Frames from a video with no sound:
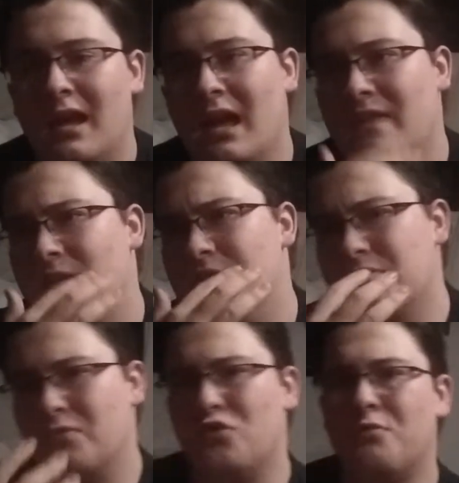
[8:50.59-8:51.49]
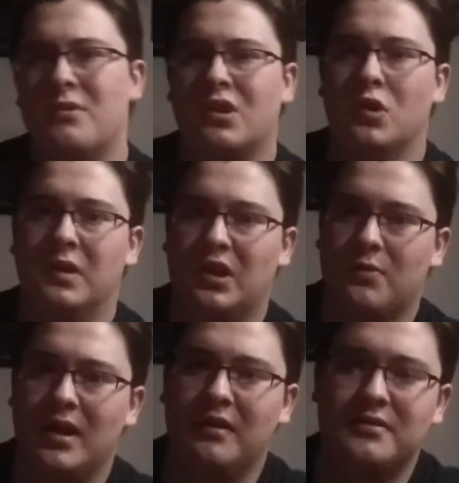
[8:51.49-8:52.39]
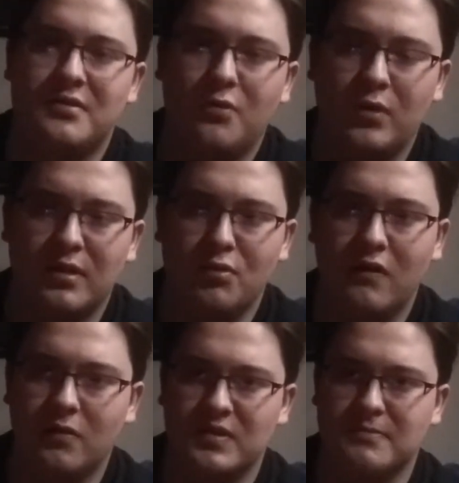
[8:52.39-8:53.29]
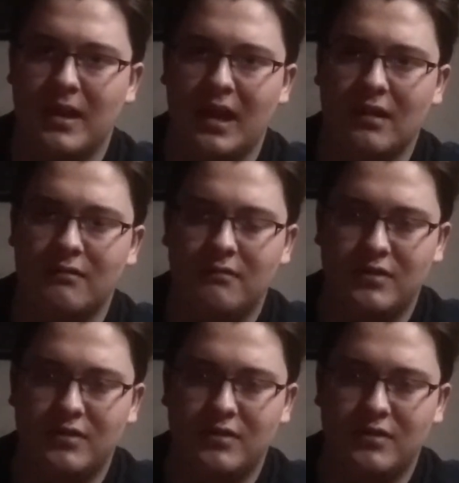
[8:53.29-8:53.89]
And there was a rumor going around when the movie was made,